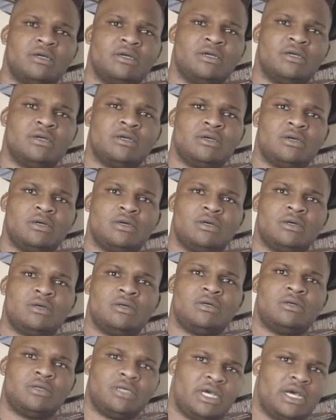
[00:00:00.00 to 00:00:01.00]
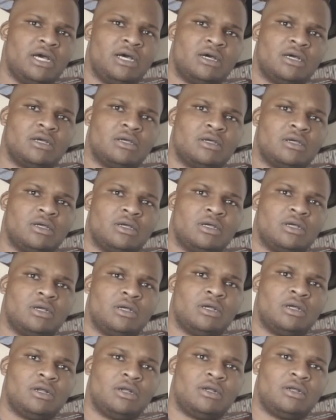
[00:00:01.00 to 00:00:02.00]
Ooh, that's yeah. gonna be a man.
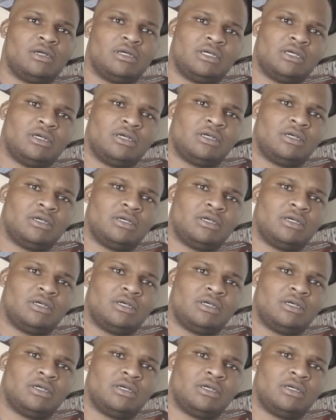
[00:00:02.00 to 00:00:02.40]
That's you gonna